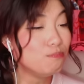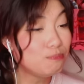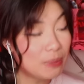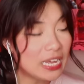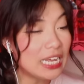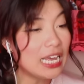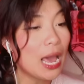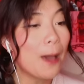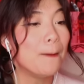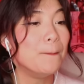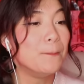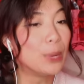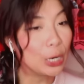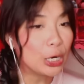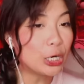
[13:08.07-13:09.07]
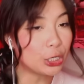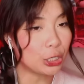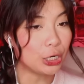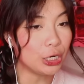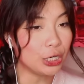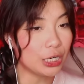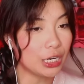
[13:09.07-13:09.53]
be
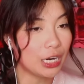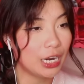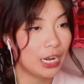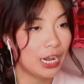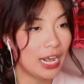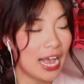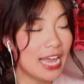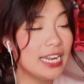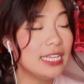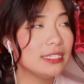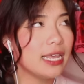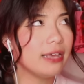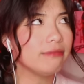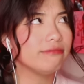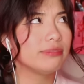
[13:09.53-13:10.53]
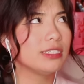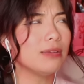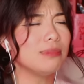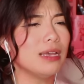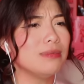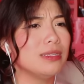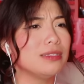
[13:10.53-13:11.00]
murdered. And he's like,
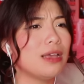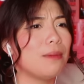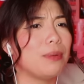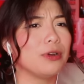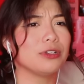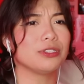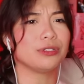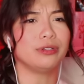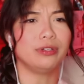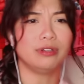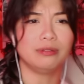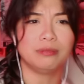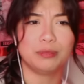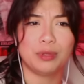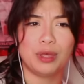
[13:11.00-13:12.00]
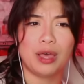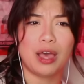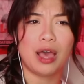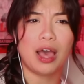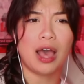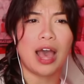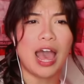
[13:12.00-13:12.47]
sometimes it's not personal.
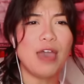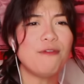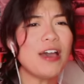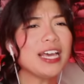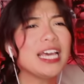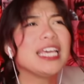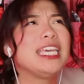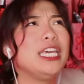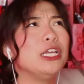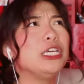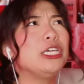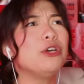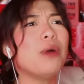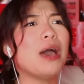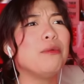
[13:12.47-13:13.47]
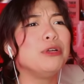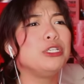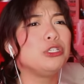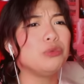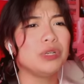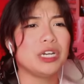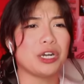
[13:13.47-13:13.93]
If I could kill you, I would
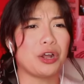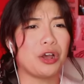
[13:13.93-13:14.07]
do it in